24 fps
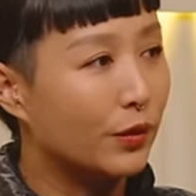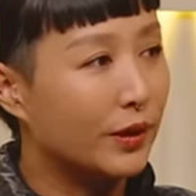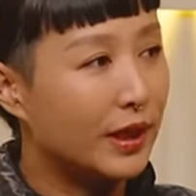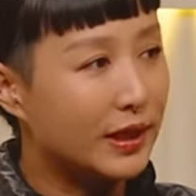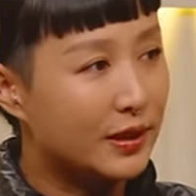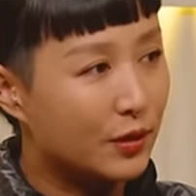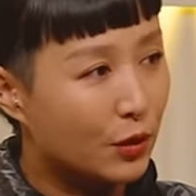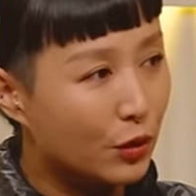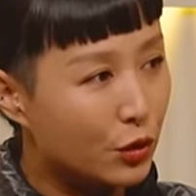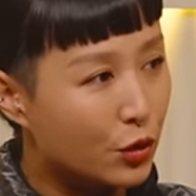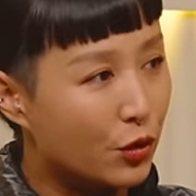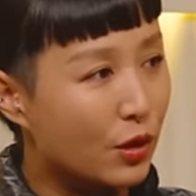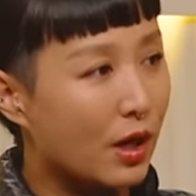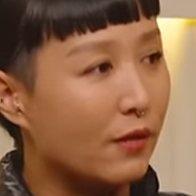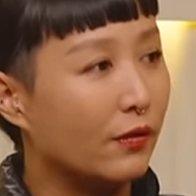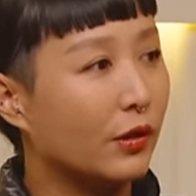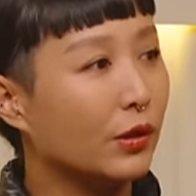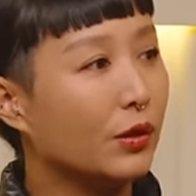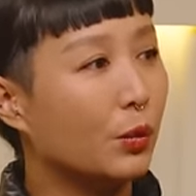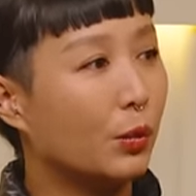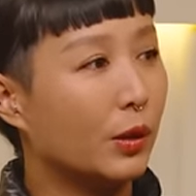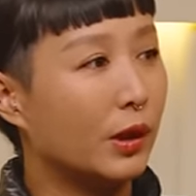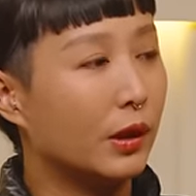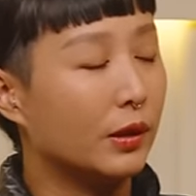let's go travel
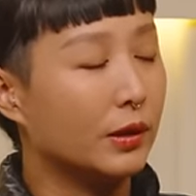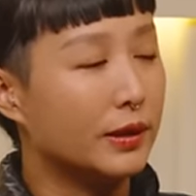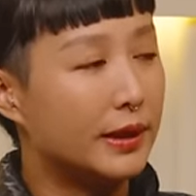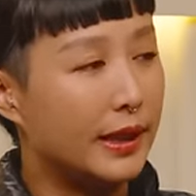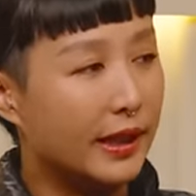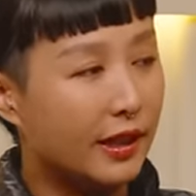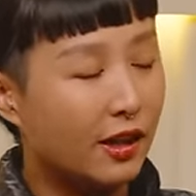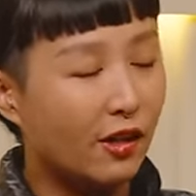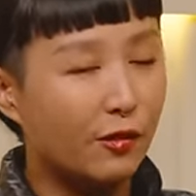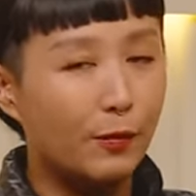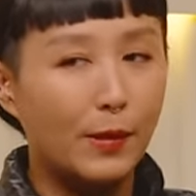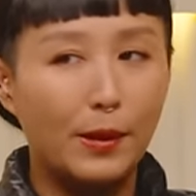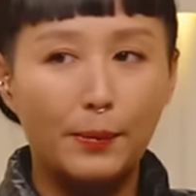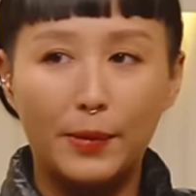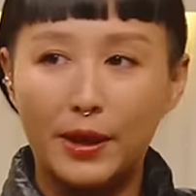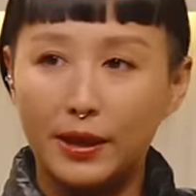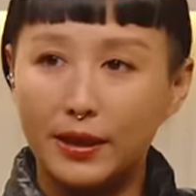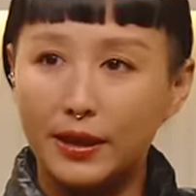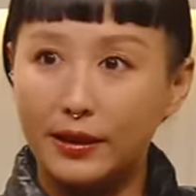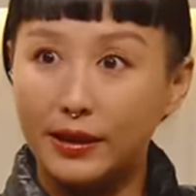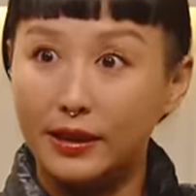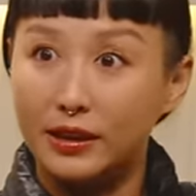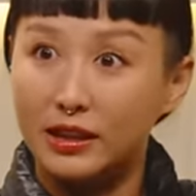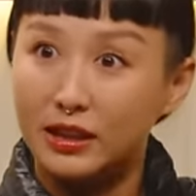the world, take off my
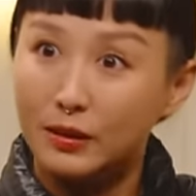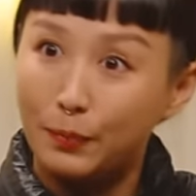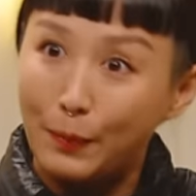bucket list,